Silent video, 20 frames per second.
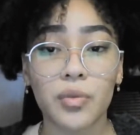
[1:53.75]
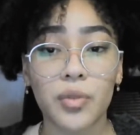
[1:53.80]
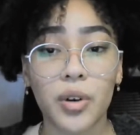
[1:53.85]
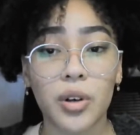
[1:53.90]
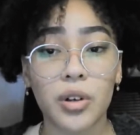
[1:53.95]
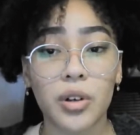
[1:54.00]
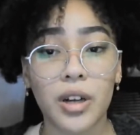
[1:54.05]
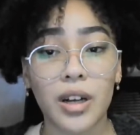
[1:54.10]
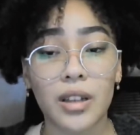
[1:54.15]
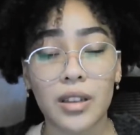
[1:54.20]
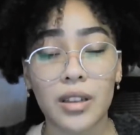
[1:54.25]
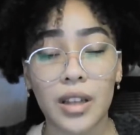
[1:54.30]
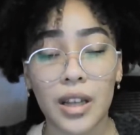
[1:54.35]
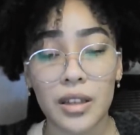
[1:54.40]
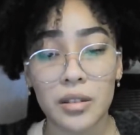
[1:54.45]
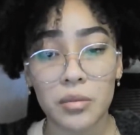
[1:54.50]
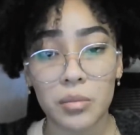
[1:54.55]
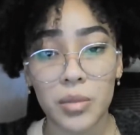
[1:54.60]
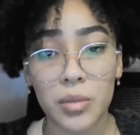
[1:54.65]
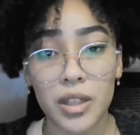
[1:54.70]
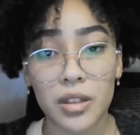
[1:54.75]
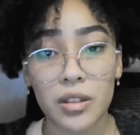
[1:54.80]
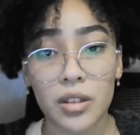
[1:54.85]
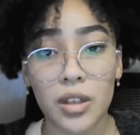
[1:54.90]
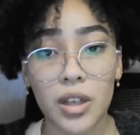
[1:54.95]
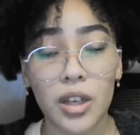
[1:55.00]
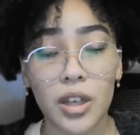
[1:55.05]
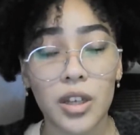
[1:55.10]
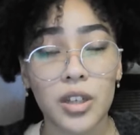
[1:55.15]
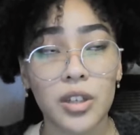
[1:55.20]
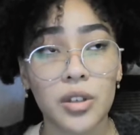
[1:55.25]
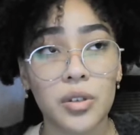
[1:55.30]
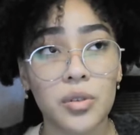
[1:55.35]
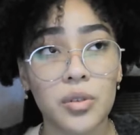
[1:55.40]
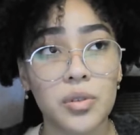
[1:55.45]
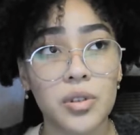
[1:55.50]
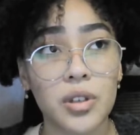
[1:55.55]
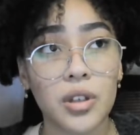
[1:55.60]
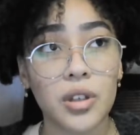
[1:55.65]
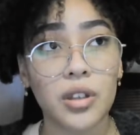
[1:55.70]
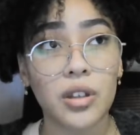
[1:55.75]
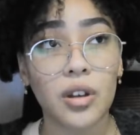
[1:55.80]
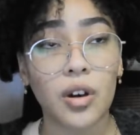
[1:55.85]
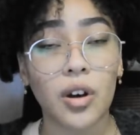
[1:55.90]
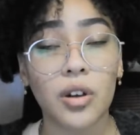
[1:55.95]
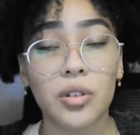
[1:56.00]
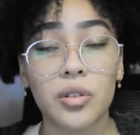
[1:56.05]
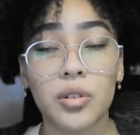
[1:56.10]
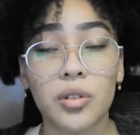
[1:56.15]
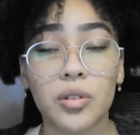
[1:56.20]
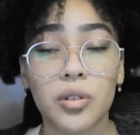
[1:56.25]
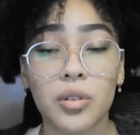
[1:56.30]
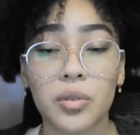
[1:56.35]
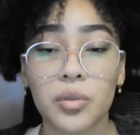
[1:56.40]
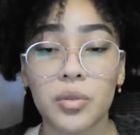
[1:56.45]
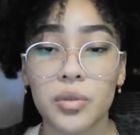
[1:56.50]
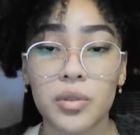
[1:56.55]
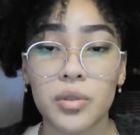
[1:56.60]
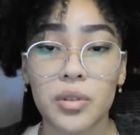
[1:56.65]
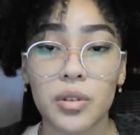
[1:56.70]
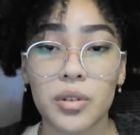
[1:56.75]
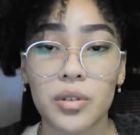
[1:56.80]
our alignment using other tools,